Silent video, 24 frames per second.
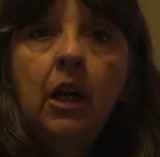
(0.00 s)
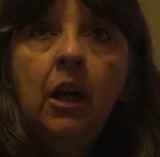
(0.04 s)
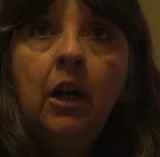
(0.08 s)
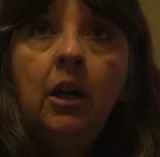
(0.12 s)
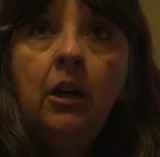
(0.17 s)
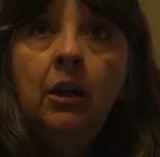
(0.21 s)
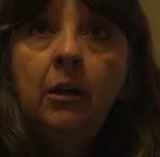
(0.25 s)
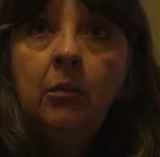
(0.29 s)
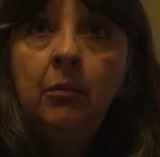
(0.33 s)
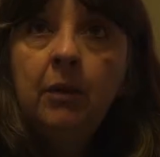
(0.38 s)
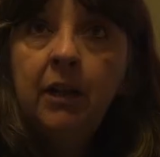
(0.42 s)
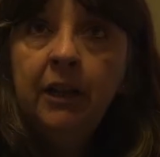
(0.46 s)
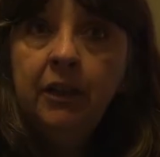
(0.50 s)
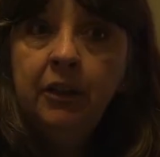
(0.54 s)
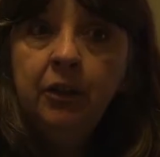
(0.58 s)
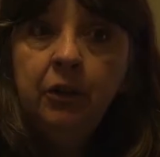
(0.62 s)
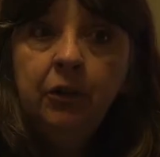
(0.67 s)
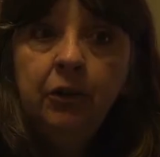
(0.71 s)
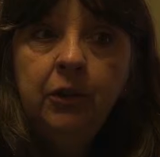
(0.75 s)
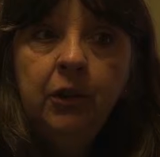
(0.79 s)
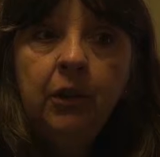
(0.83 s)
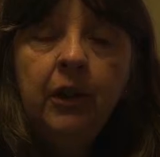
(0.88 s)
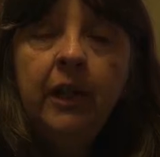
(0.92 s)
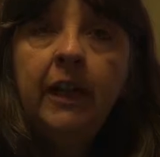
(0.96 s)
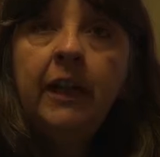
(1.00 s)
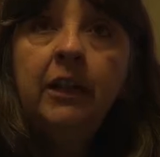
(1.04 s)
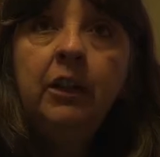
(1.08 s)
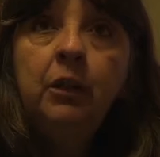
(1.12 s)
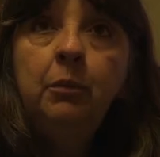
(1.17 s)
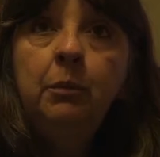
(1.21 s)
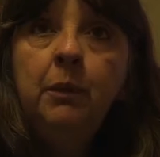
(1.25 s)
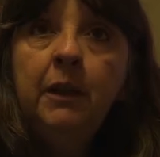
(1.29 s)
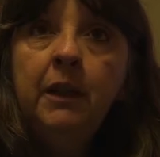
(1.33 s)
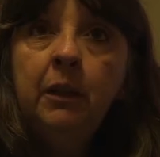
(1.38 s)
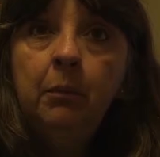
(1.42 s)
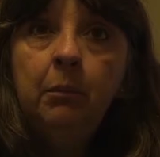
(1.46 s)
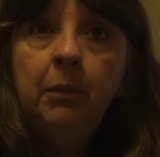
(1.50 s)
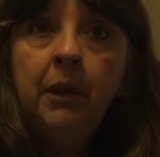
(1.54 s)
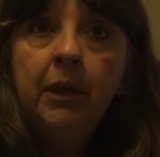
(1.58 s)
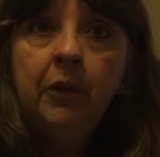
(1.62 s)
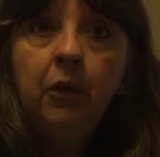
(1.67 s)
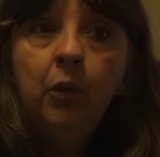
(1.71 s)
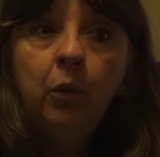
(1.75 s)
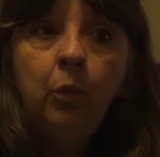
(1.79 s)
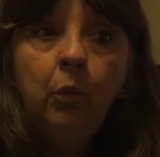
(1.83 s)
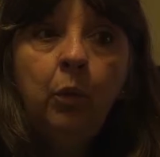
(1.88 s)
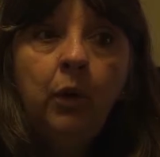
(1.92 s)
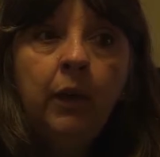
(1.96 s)
I knew there had to be a
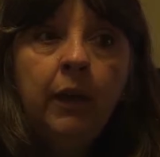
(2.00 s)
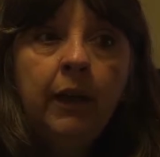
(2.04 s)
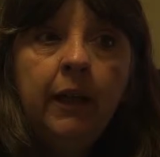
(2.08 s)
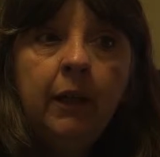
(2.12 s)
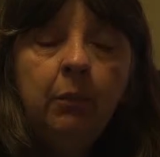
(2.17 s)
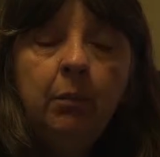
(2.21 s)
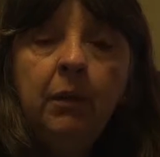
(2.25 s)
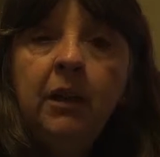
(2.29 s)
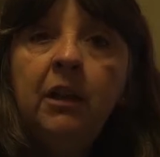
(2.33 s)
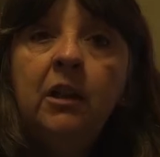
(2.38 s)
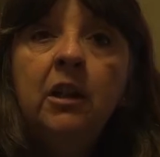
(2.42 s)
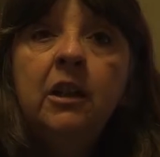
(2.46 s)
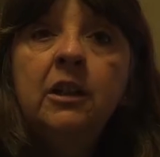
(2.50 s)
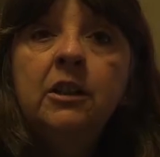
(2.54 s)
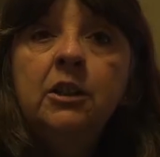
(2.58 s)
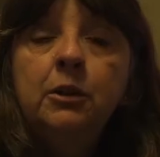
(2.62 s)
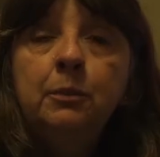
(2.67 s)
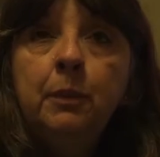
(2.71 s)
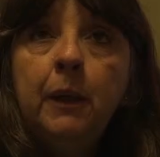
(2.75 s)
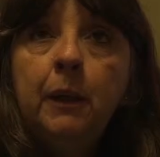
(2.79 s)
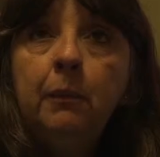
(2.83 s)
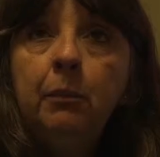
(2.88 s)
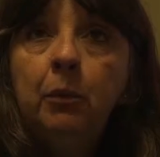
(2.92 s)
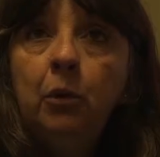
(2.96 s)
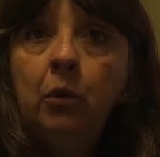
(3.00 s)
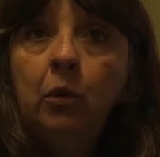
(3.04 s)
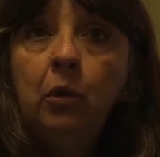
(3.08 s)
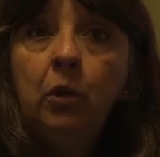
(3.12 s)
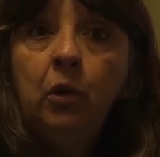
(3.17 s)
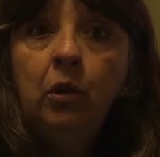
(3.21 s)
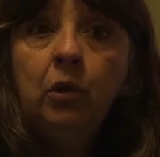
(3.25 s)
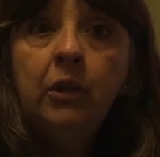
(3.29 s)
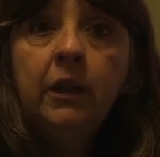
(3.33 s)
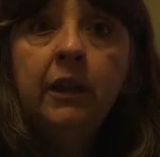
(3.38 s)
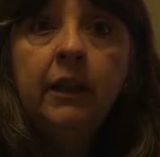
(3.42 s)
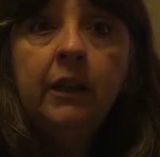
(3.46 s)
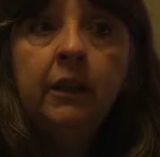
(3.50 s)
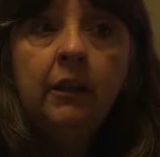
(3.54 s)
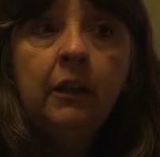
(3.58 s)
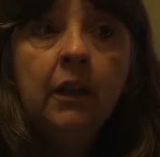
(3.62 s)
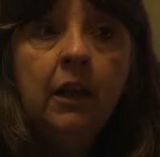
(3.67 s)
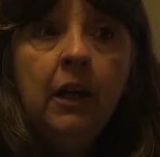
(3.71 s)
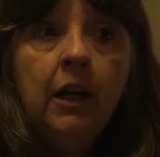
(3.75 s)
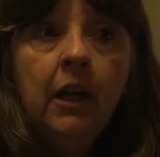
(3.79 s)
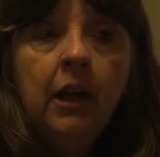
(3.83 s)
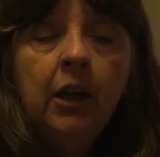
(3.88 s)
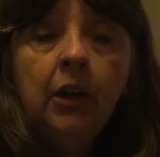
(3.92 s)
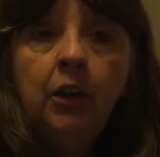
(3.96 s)
better way, because people look at
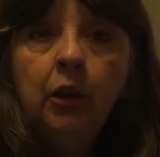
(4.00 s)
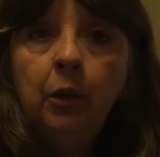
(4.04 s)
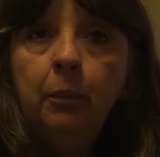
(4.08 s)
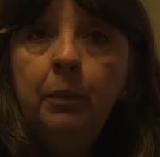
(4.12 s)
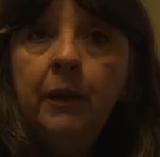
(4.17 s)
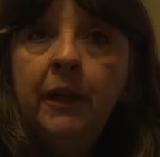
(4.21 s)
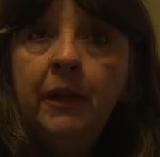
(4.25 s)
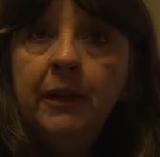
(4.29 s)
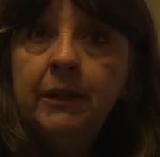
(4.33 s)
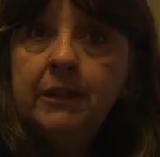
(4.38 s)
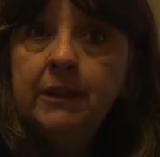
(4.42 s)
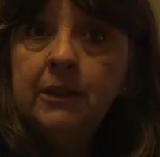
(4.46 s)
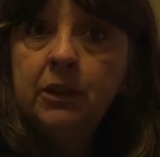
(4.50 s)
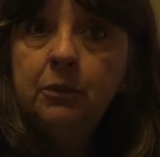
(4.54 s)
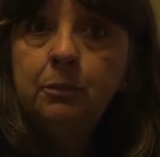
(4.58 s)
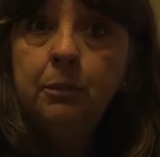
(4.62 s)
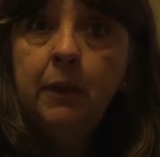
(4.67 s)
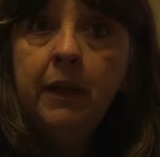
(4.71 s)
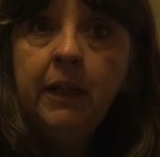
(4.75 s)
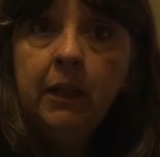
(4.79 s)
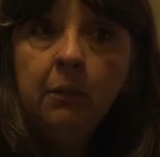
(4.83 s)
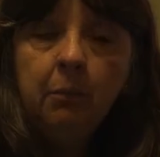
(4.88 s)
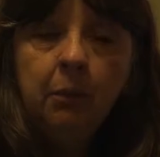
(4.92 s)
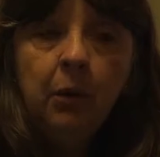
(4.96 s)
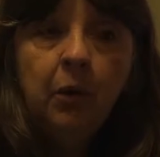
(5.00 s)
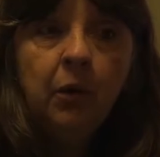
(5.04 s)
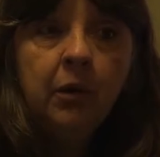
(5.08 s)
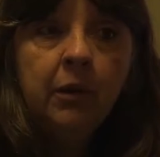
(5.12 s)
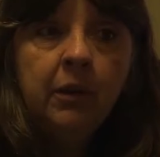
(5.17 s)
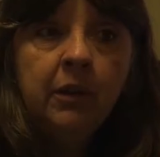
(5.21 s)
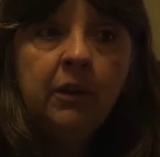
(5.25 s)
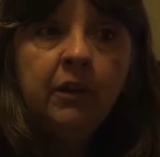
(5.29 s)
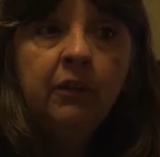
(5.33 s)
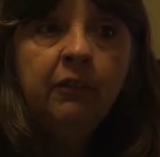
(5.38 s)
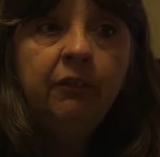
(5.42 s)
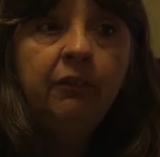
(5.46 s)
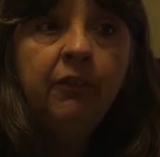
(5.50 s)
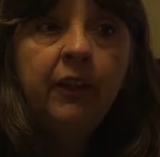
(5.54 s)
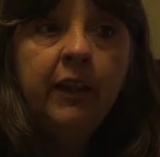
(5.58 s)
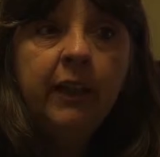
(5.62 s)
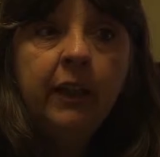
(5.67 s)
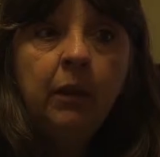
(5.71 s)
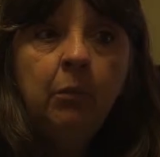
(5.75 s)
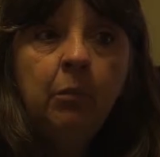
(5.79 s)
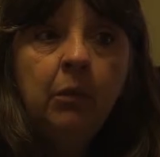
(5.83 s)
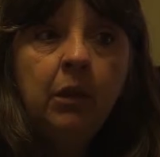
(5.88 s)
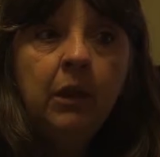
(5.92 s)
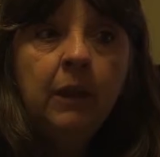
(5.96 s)
their pets as being part of their
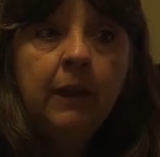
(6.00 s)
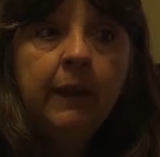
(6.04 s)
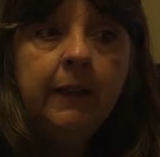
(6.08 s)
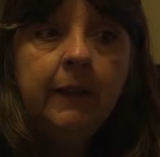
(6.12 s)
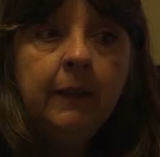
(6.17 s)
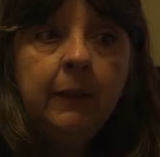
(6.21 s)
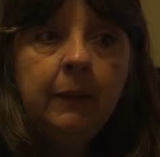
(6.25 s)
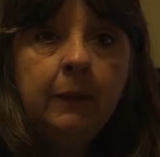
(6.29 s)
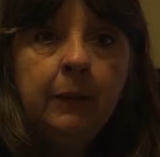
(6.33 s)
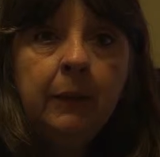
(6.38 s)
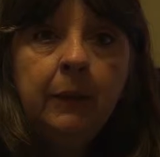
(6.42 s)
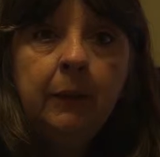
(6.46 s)
family.